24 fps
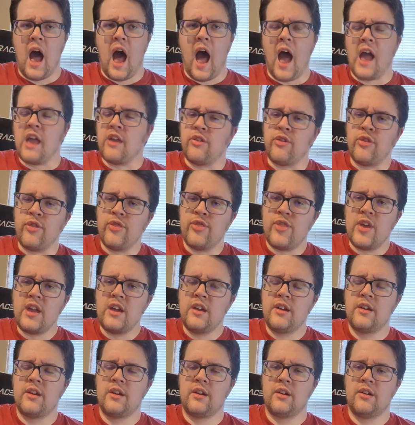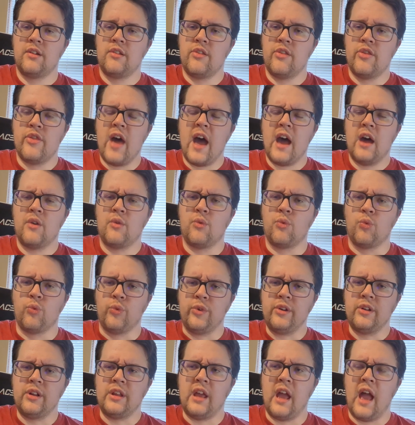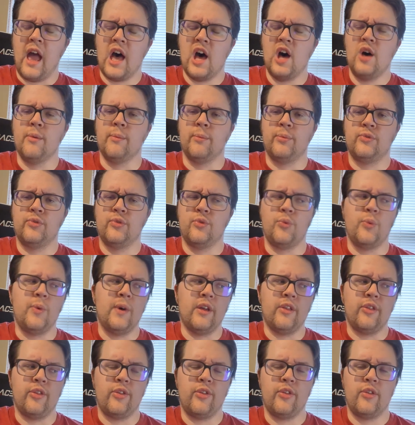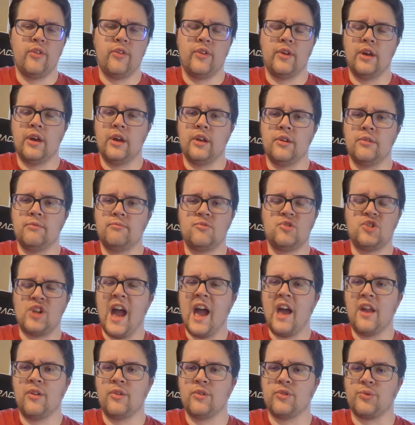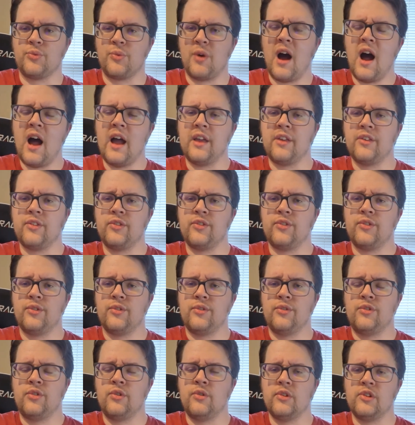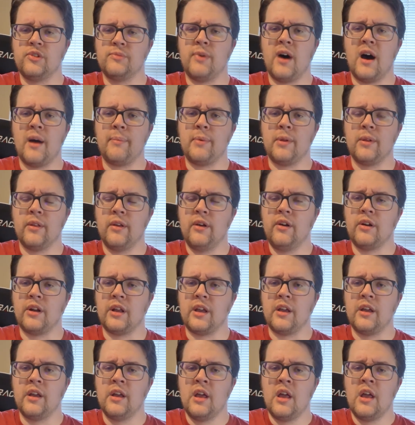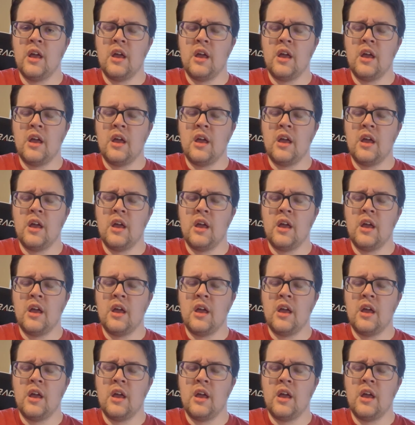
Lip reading: I think that really helped with the channel's rise to its popularity.